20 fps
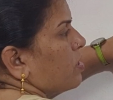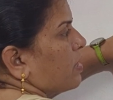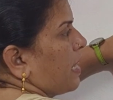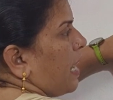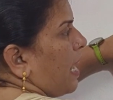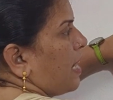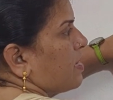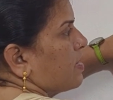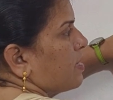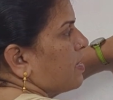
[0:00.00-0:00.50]

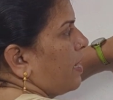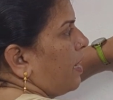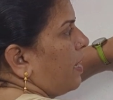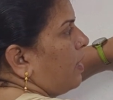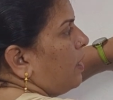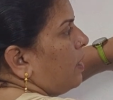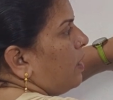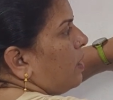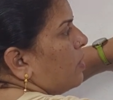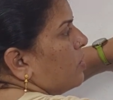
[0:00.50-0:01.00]
cancel.
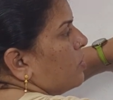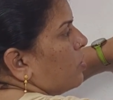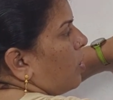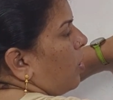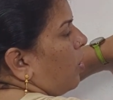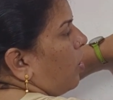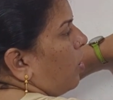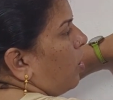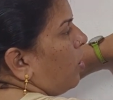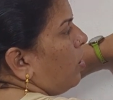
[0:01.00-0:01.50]

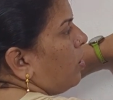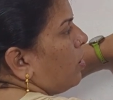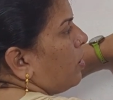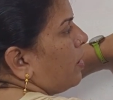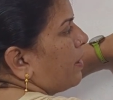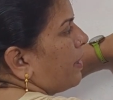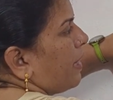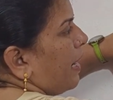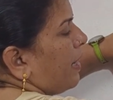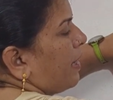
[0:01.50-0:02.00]
So
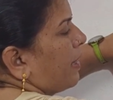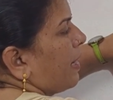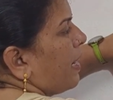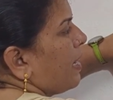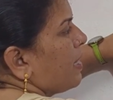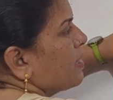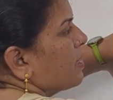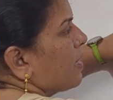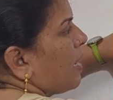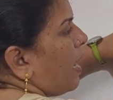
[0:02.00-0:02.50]
10
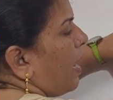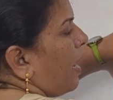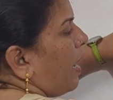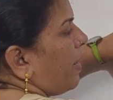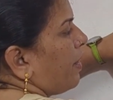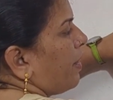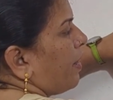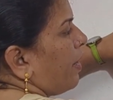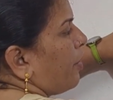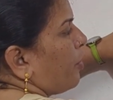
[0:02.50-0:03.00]
times
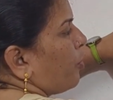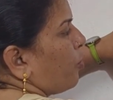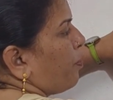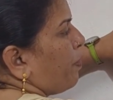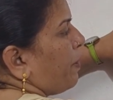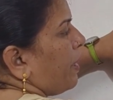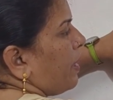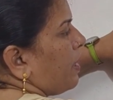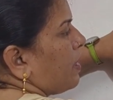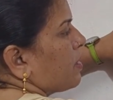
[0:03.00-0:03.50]
100
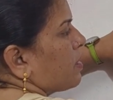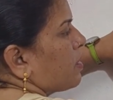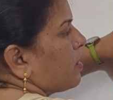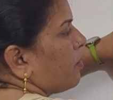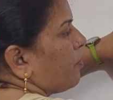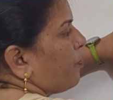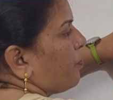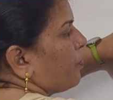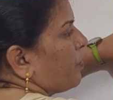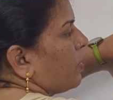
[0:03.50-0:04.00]
rupees.
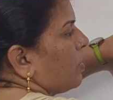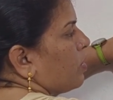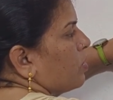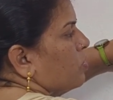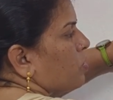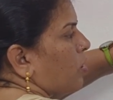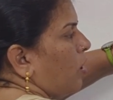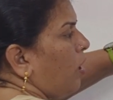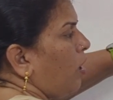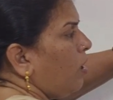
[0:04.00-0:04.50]

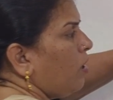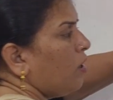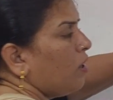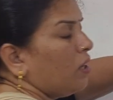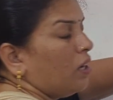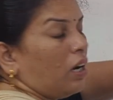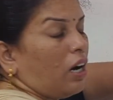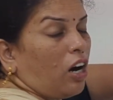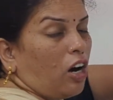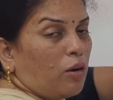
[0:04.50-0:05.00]
So
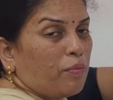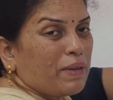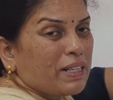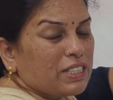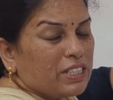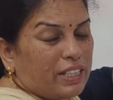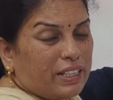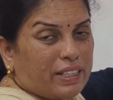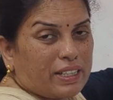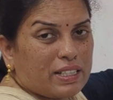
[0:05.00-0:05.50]
how
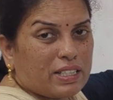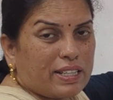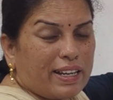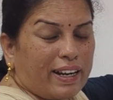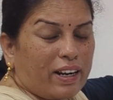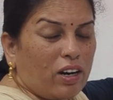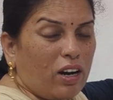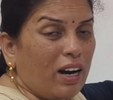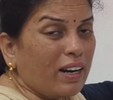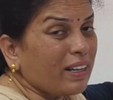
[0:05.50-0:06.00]
much interest
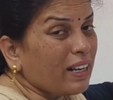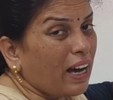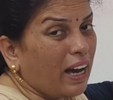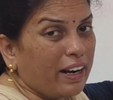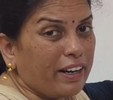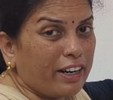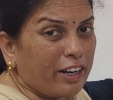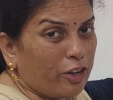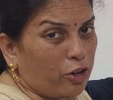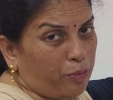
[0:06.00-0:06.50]
I got?
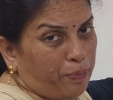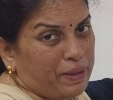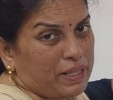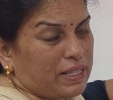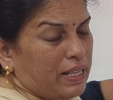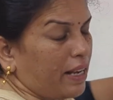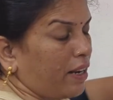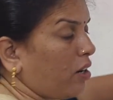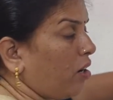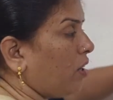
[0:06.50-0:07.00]
100 rupees
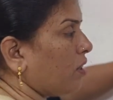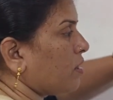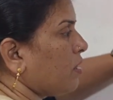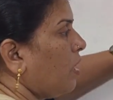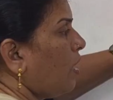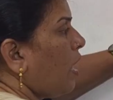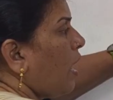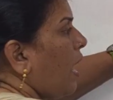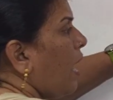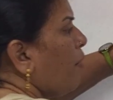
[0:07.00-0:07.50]
I got.
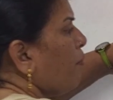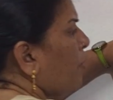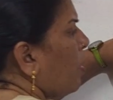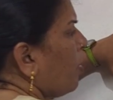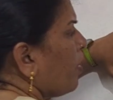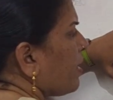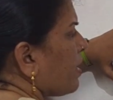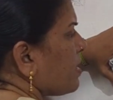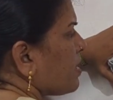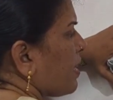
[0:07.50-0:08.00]

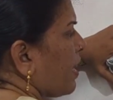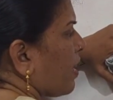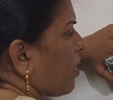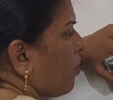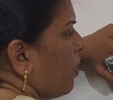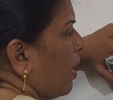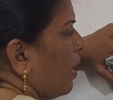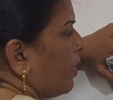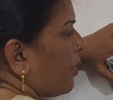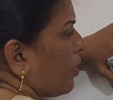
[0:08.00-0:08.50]
Amount is
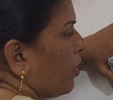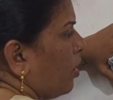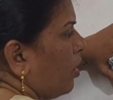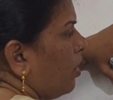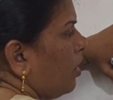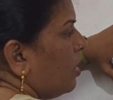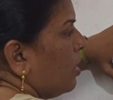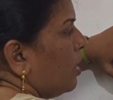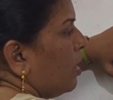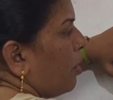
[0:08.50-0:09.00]
equal
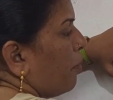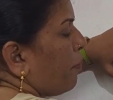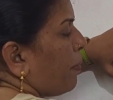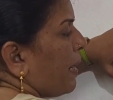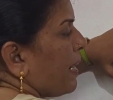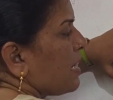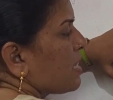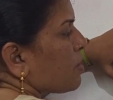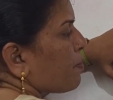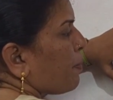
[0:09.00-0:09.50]
to
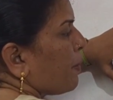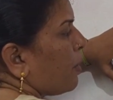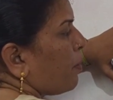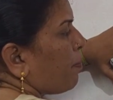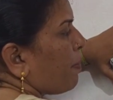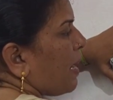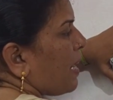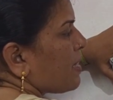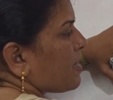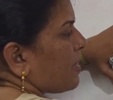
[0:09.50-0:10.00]
principal
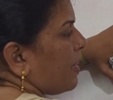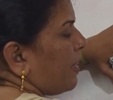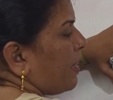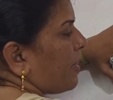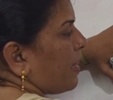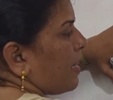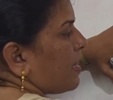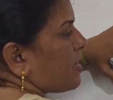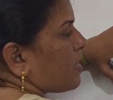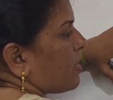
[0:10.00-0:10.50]
plus
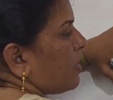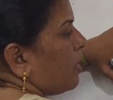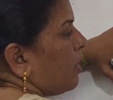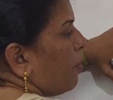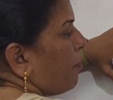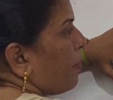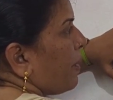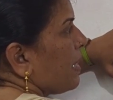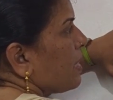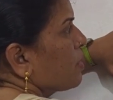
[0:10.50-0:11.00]
interest.
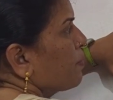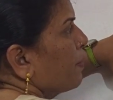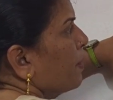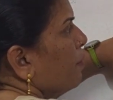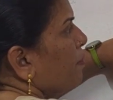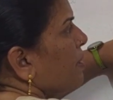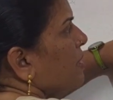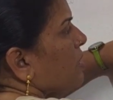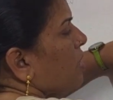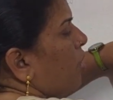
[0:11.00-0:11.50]

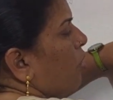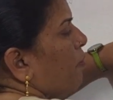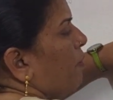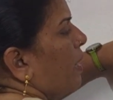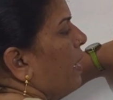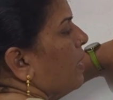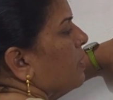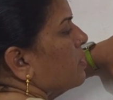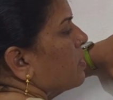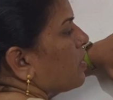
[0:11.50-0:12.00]
Principal means how
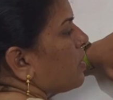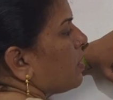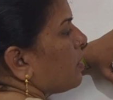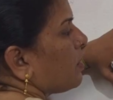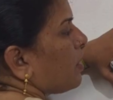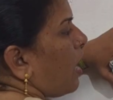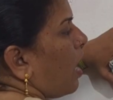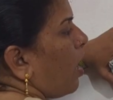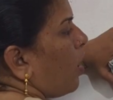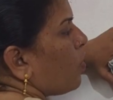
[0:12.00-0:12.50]
much?
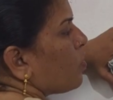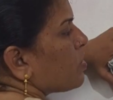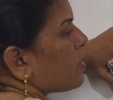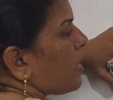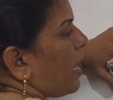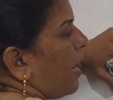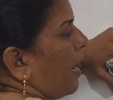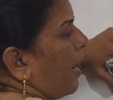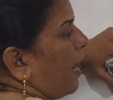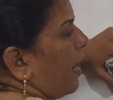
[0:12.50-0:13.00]

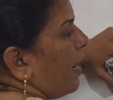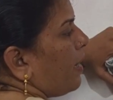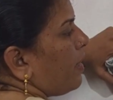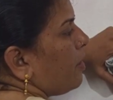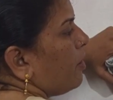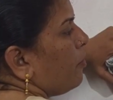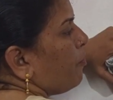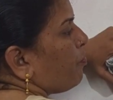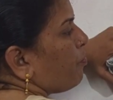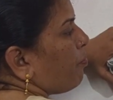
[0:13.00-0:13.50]

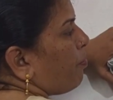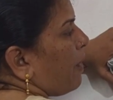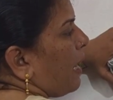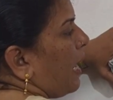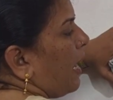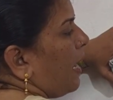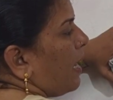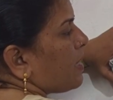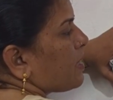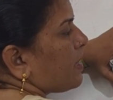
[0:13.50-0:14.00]
1000
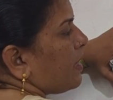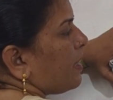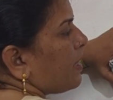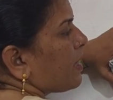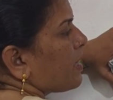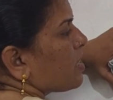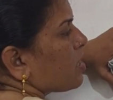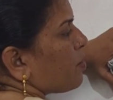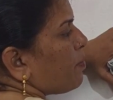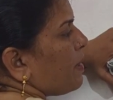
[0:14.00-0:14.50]
plus
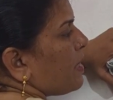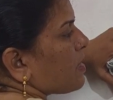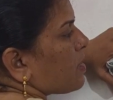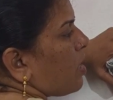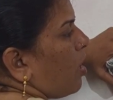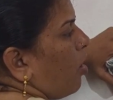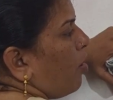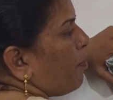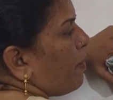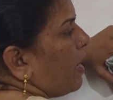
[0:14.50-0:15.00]
interest means
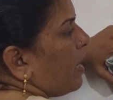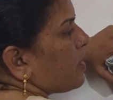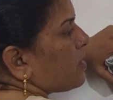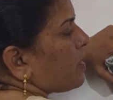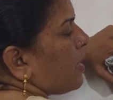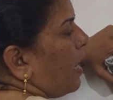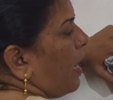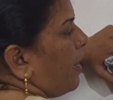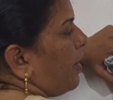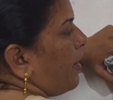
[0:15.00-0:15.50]
how much?
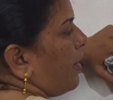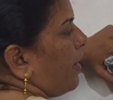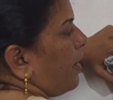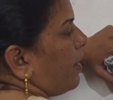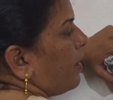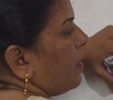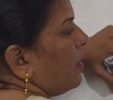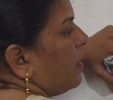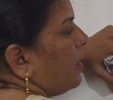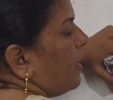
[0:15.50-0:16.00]
100
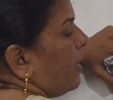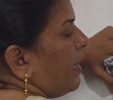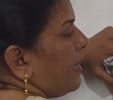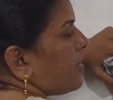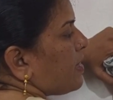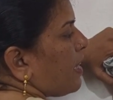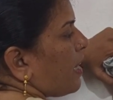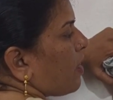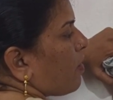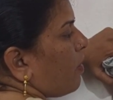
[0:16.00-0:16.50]
is
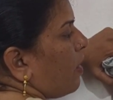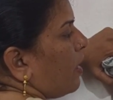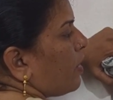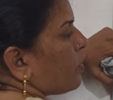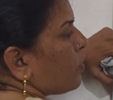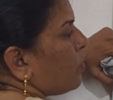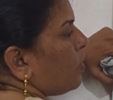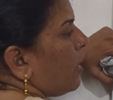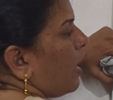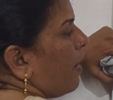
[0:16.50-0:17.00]
equal
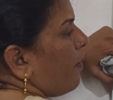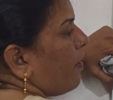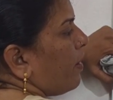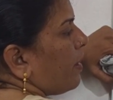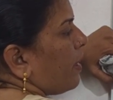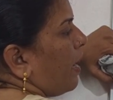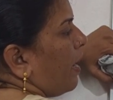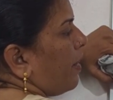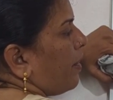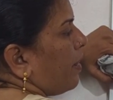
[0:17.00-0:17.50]
to
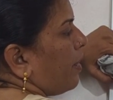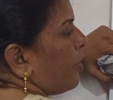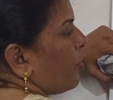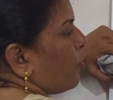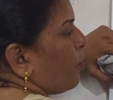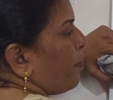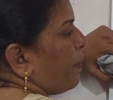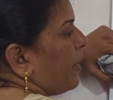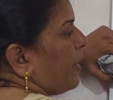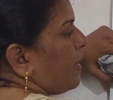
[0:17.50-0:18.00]
1100
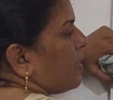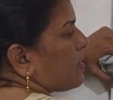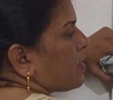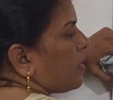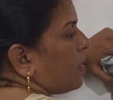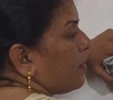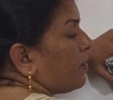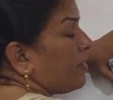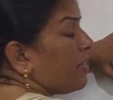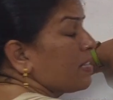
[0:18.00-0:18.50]
rupees.
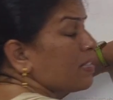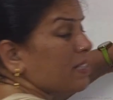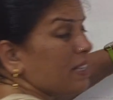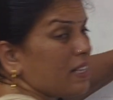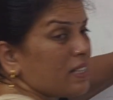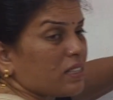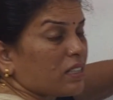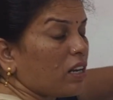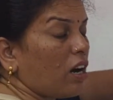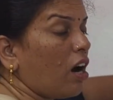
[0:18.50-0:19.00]
This
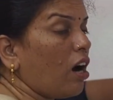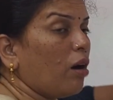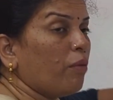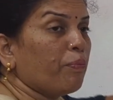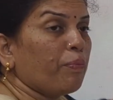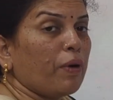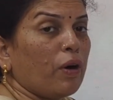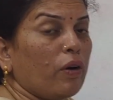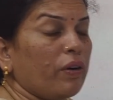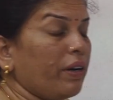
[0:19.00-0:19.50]
is
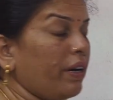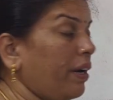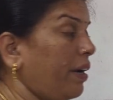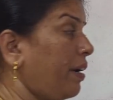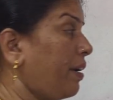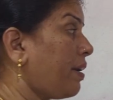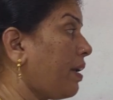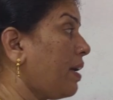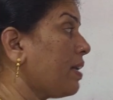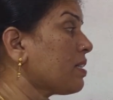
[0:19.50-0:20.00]
compound
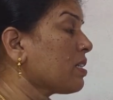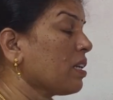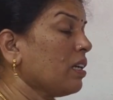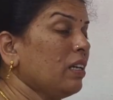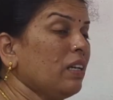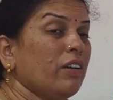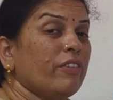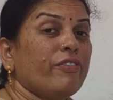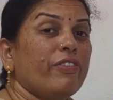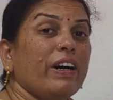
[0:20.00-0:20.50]
interest
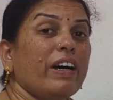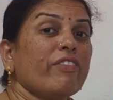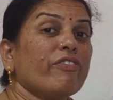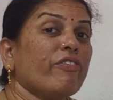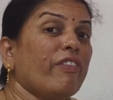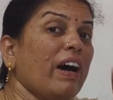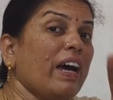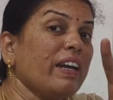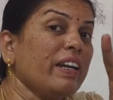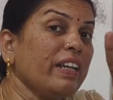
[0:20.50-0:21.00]
for
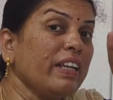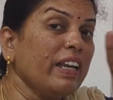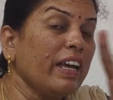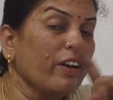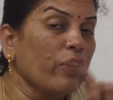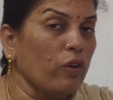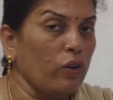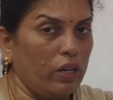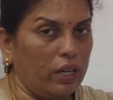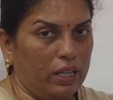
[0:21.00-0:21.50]
1
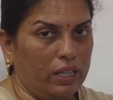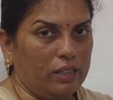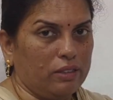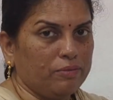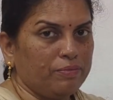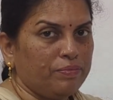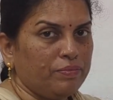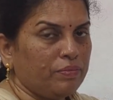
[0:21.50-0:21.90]
year only.